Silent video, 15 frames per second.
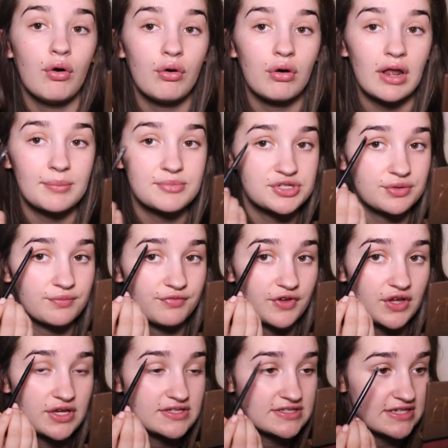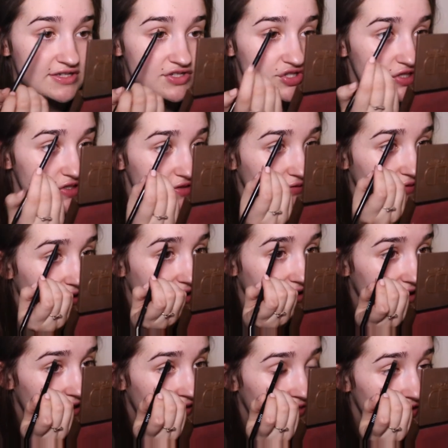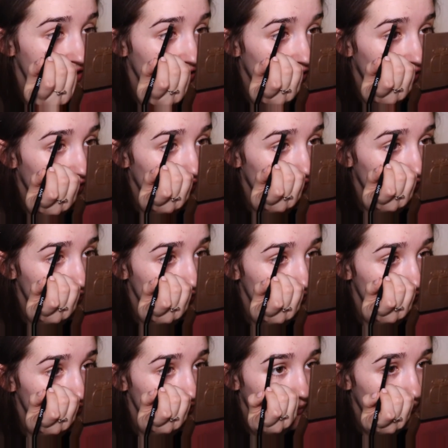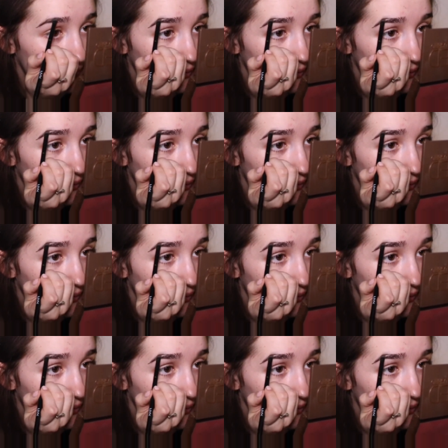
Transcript: All I'm doing first is just filling in the arch.